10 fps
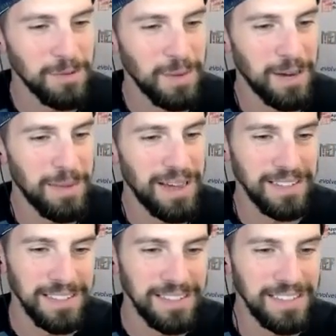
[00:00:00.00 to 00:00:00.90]
We had
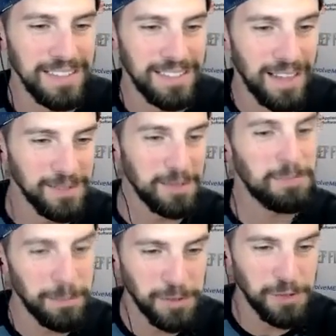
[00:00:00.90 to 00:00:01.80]
about a, a thousand
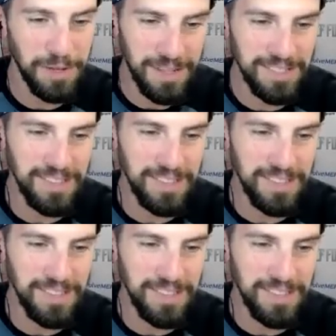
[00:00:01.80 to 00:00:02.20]
people join us